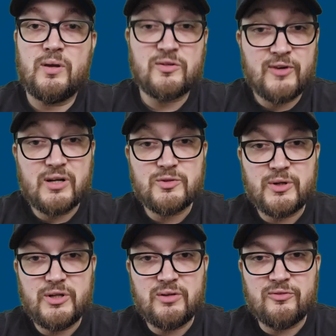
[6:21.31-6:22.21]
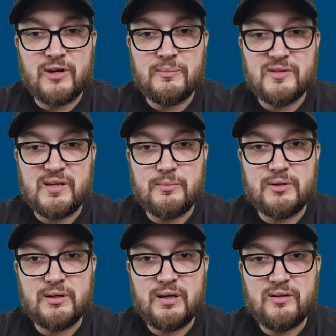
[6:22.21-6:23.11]
As far as where you can find me
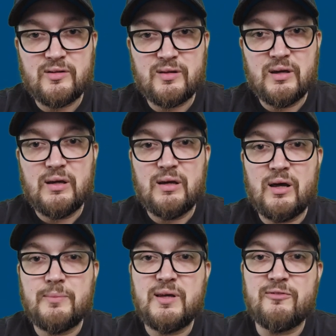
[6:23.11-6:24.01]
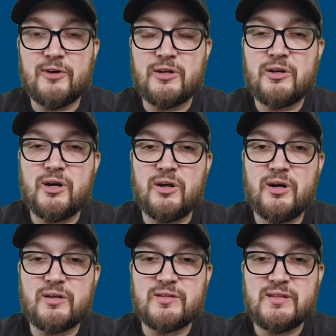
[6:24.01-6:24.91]
tabling next, I'll be at VonCon
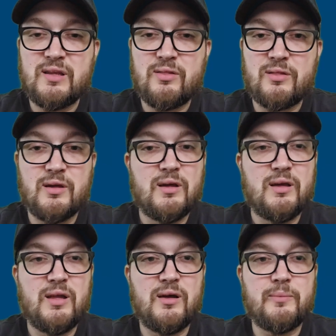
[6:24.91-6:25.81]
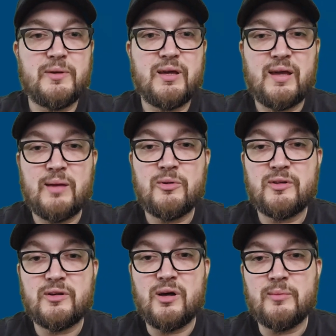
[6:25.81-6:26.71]
August 10th, and I'll be at
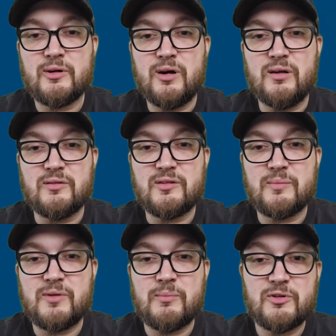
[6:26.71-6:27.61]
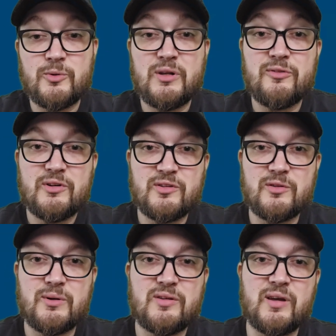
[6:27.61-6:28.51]
Hamilton Comic-Con September 21st
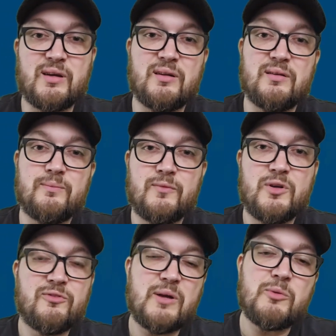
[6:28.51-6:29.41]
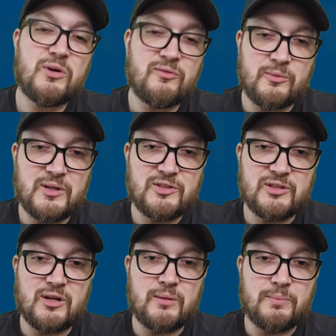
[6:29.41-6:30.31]
and 22nd. You can find more
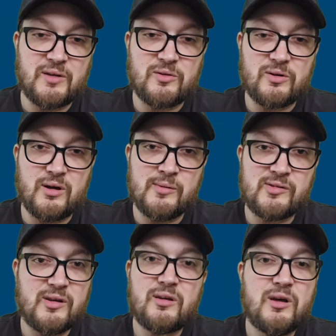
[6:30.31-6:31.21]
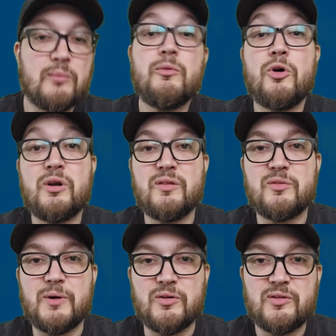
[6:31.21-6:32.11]
information on pestocomics.com or in
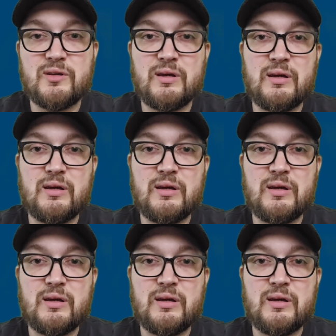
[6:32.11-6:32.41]
this post.